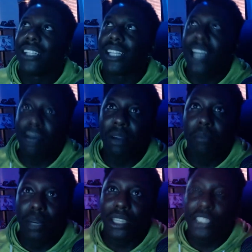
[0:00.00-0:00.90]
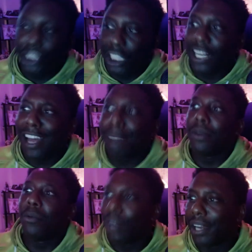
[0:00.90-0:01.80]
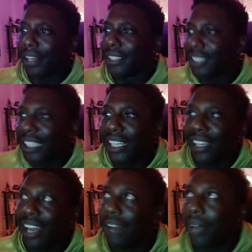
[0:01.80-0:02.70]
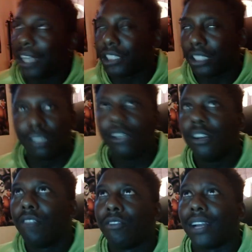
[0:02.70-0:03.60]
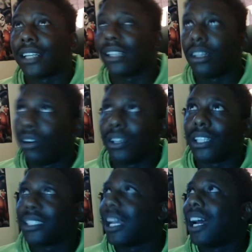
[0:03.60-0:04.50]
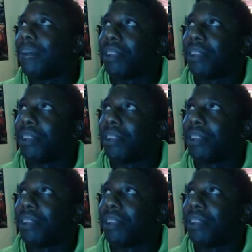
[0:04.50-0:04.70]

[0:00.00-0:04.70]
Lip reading: comic book shit I've been wanting to see in live action for like the longest time.